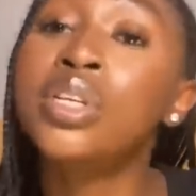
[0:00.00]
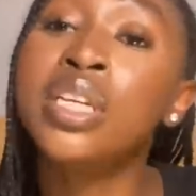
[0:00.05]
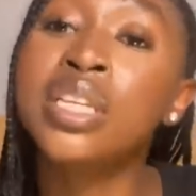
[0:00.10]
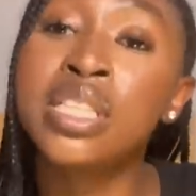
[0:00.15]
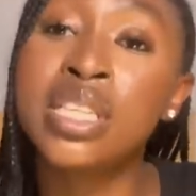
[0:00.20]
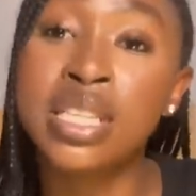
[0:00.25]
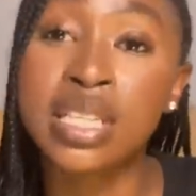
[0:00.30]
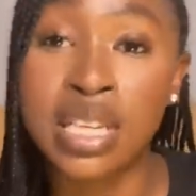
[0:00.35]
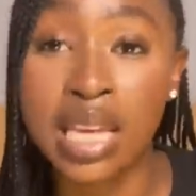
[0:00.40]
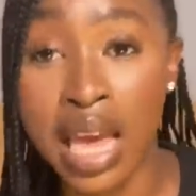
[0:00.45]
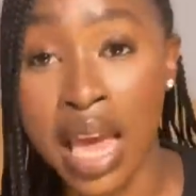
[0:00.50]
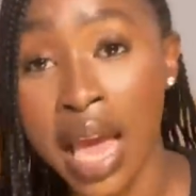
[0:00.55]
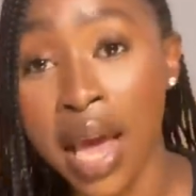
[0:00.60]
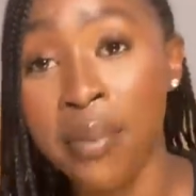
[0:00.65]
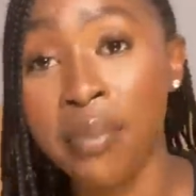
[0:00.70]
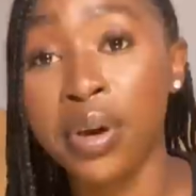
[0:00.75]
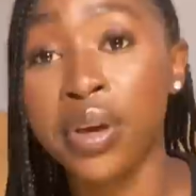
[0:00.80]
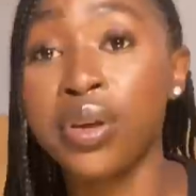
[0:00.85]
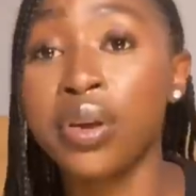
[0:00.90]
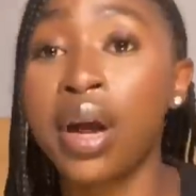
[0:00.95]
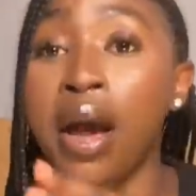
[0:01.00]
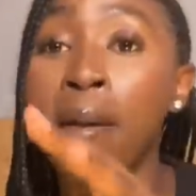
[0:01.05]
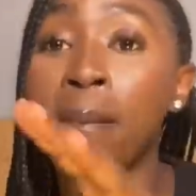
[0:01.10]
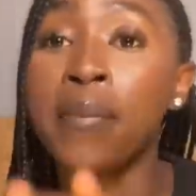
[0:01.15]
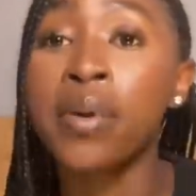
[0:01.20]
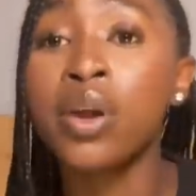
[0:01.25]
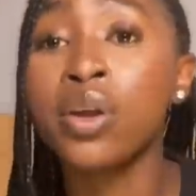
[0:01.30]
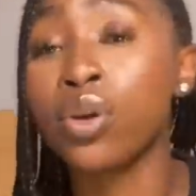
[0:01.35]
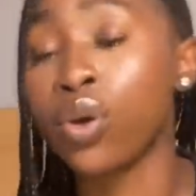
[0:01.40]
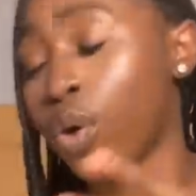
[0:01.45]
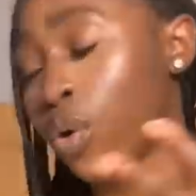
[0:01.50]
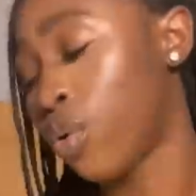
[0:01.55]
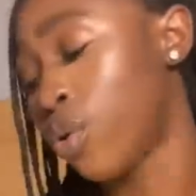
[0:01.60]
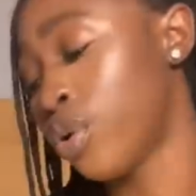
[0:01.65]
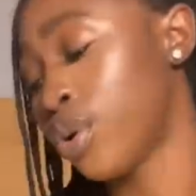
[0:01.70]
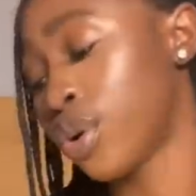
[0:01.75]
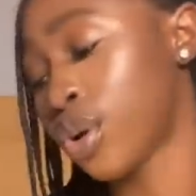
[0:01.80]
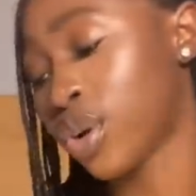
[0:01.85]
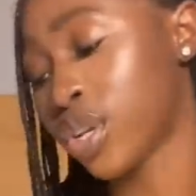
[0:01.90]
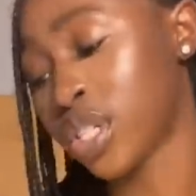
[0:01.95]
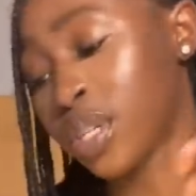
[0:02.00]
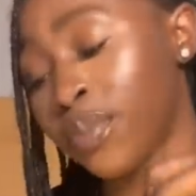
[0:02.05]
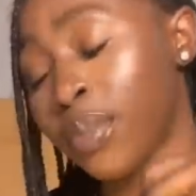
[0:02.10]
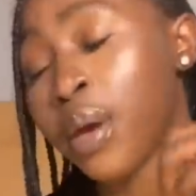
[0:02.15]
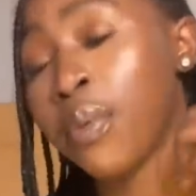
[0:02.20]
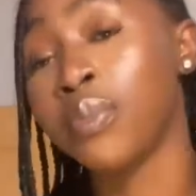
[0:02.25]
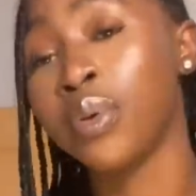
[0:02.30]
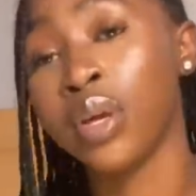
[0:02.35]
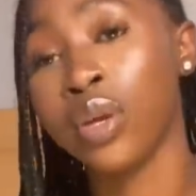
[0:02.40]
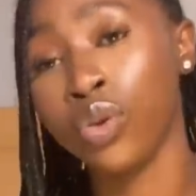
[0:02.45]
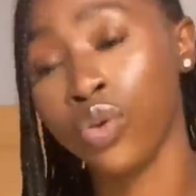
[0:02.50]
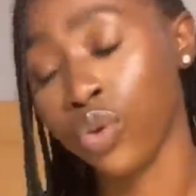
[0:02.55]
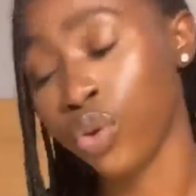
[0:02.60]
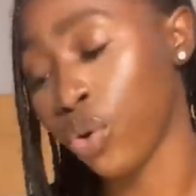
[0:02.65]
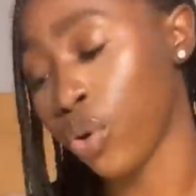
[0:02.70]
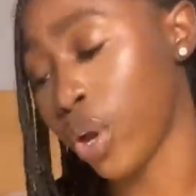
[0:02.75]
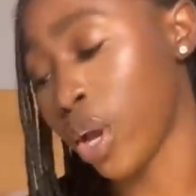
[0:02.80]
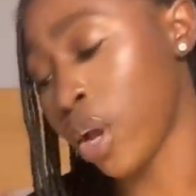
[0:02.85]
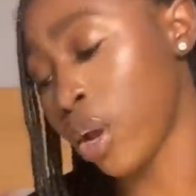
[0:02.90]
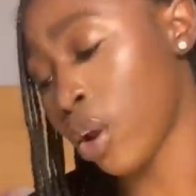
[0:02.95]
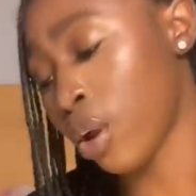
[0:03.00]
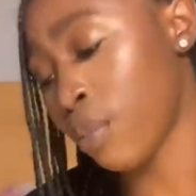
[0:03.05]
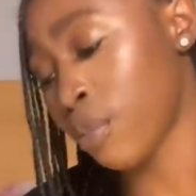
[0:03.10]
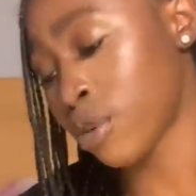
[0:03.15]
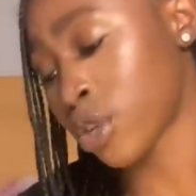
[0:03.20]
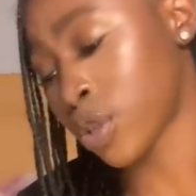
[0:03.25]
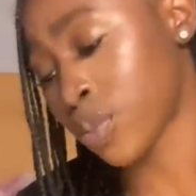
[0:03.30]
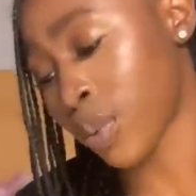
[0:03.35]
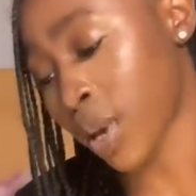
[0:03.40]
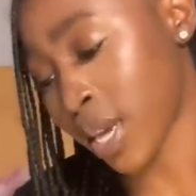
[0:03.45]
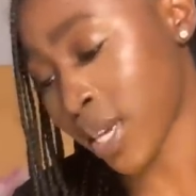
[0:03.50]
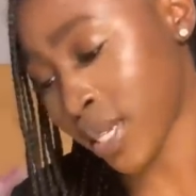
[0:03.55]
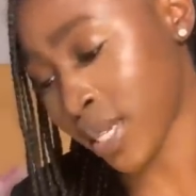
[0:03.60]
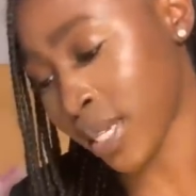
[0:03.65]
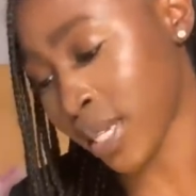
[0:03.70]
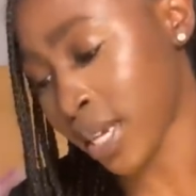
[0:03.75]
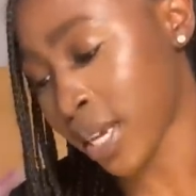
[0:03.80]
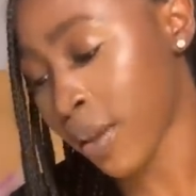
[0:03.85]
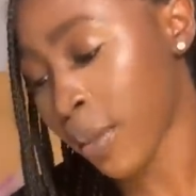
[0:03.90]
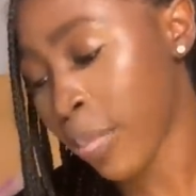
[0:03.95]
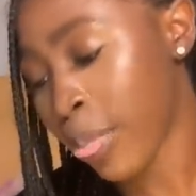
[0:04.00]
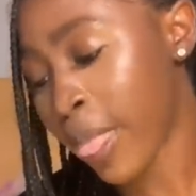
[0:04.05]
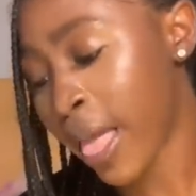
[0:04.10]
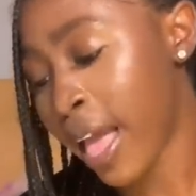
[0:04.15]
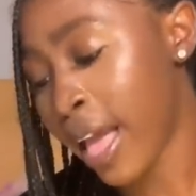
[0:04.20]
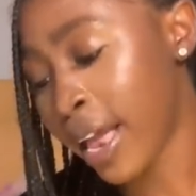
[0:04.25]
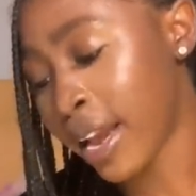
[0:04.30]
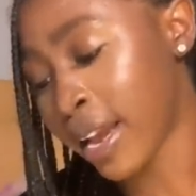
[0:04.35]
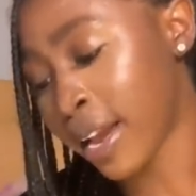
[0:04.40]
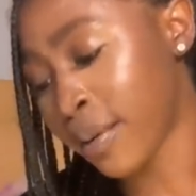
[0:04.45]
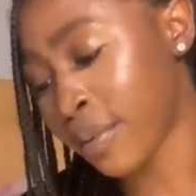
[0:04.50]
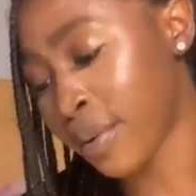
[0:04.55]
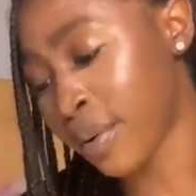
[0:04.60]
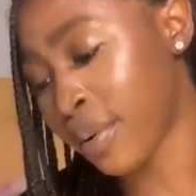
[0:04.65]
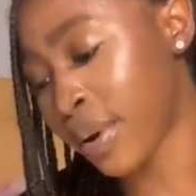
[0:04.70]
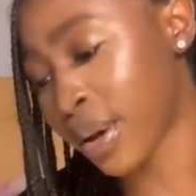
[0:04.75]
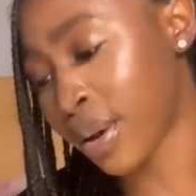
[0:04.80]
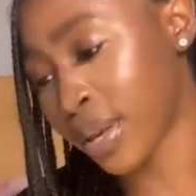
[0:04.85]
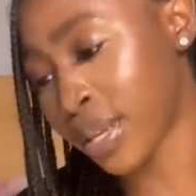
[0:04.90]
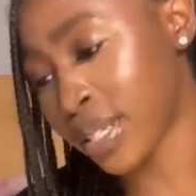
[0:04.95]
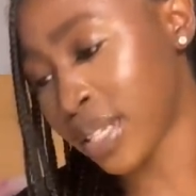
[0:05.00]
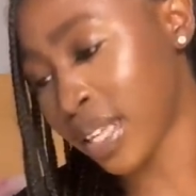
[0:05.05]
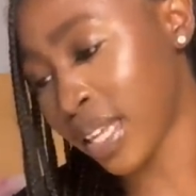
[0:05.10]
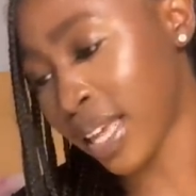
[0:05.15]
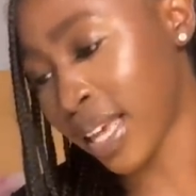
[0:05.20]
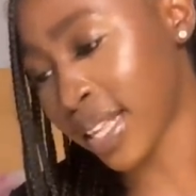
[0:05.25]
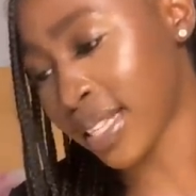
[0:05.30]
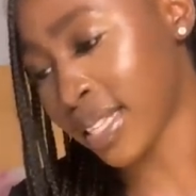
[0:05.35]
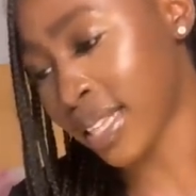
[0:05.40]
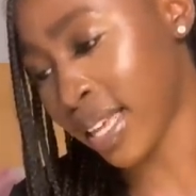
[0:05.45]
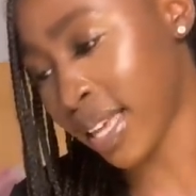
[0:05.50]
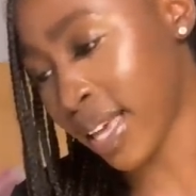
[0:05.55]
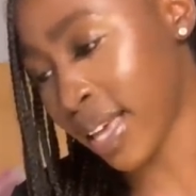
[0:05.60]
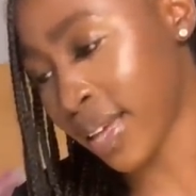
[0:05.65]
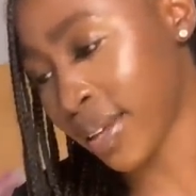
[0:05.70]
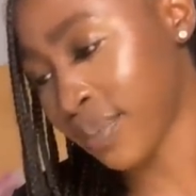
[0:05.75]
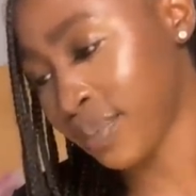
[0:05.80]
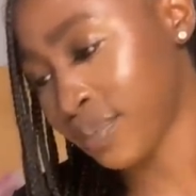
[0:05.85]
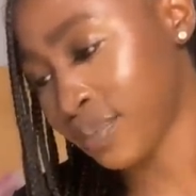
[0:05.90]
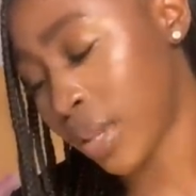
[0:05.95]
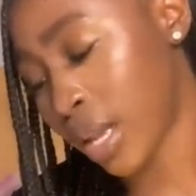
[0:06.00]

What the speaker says: It is here, but you can bring your own because it might be, you know, a lot more spicy than what we're going to get here.